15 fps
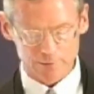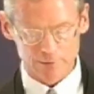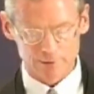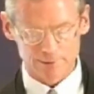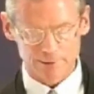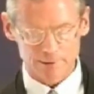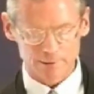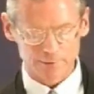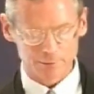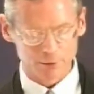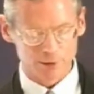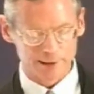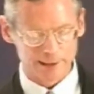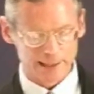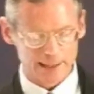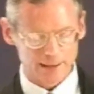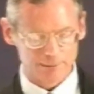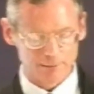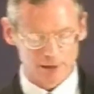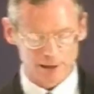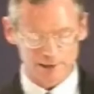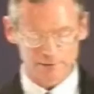Salerno has pointed out,
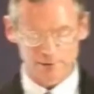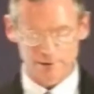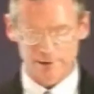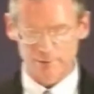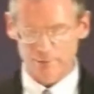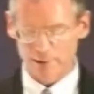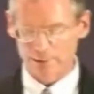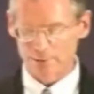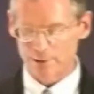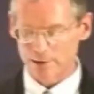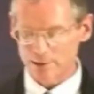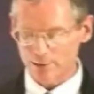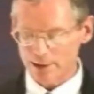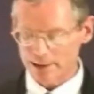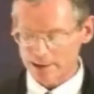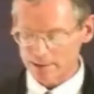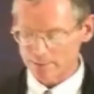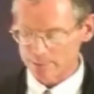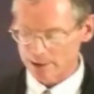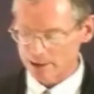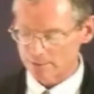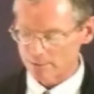monetary inflation and credit
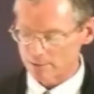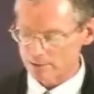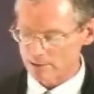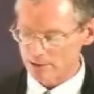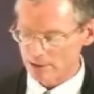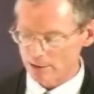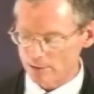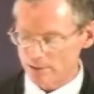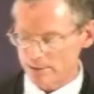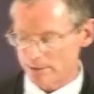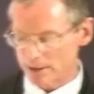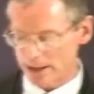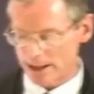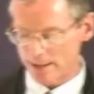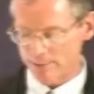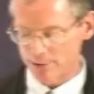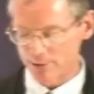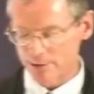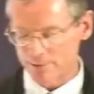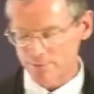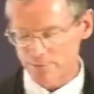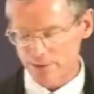expansion cloak the
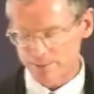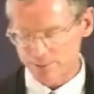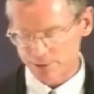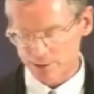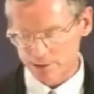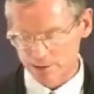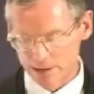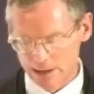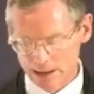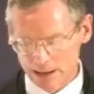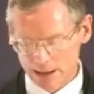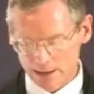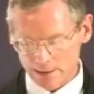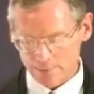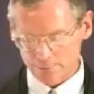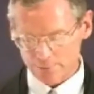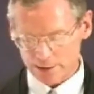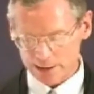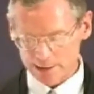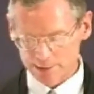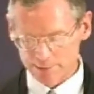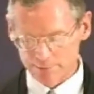capital consumption of
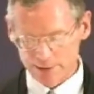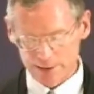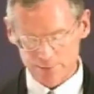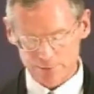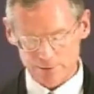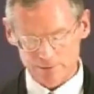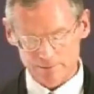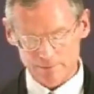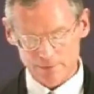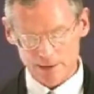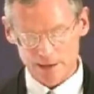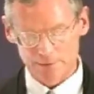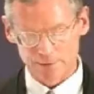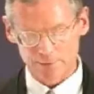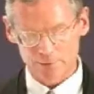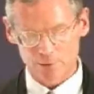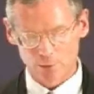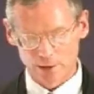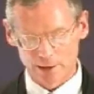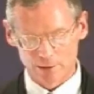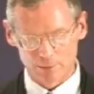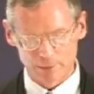state intervention and thus
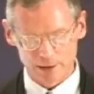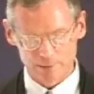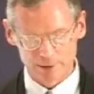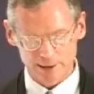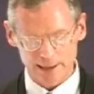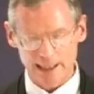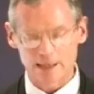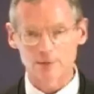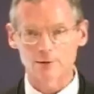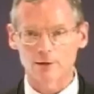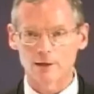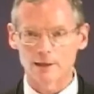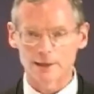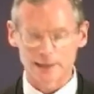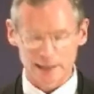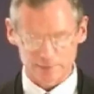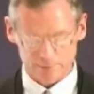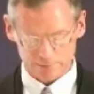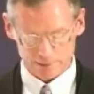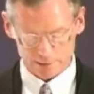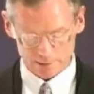quell public outcry against